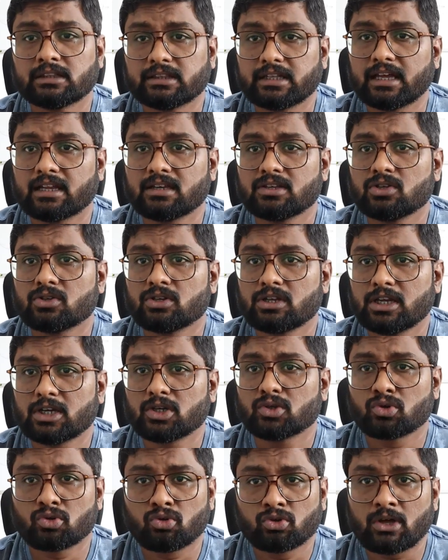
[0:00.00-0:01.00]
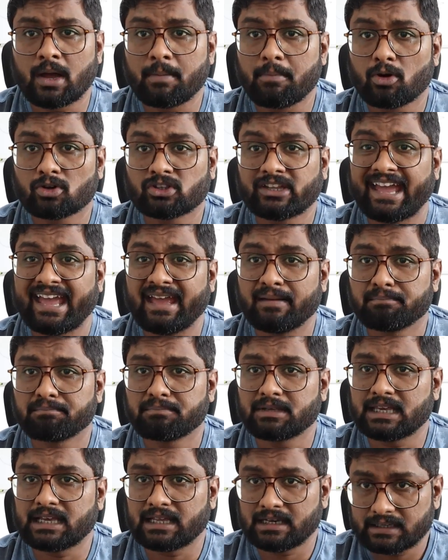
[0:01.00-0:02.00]
Then you need to know about the M
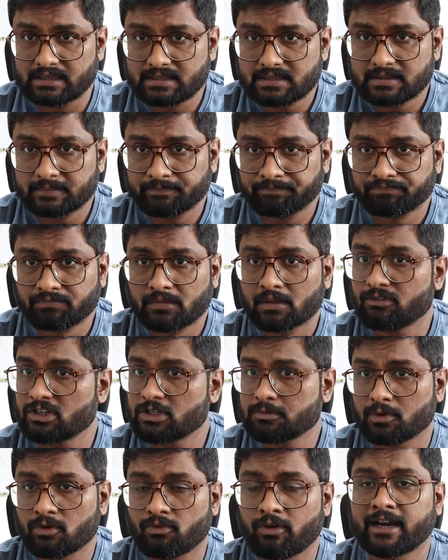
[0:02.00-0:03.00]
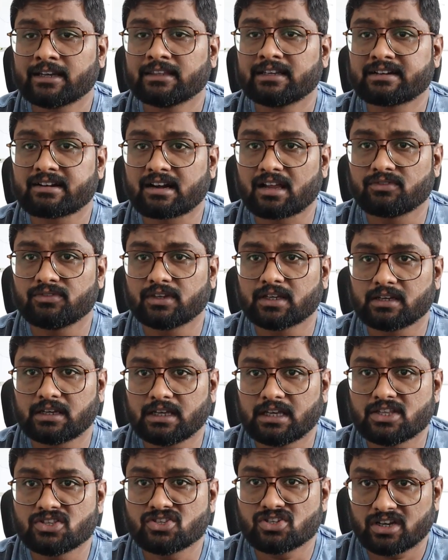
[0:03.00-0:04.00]
T L S, which provide the traffic
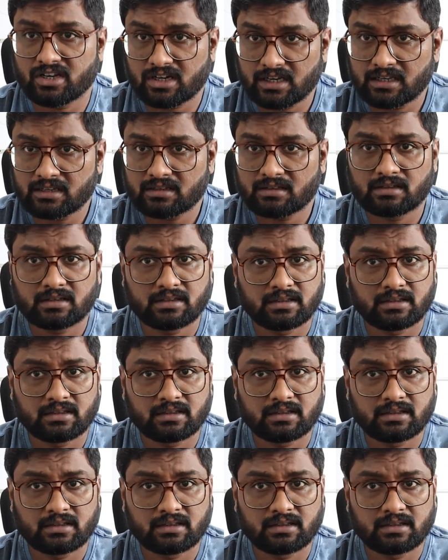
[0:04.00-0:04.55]
re-engineering.